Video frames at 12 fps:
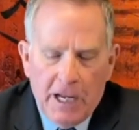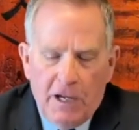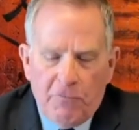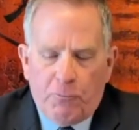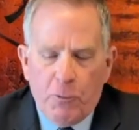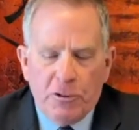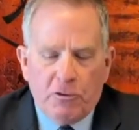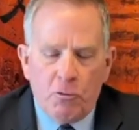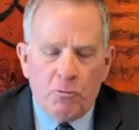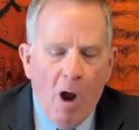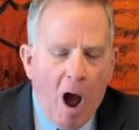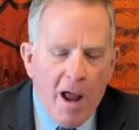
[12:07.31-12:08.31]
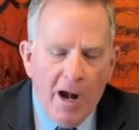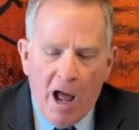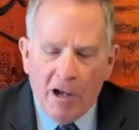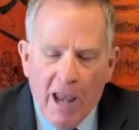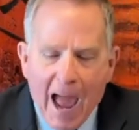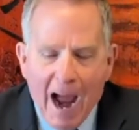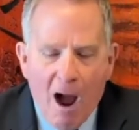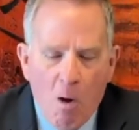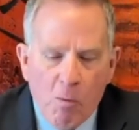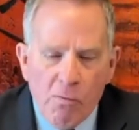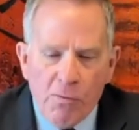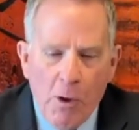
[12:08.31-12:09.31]
If we do not
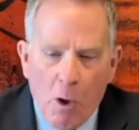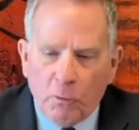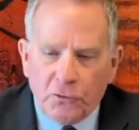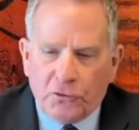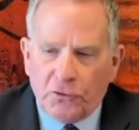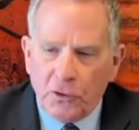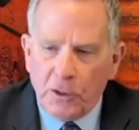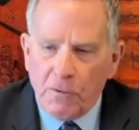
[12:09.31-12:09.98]
allow those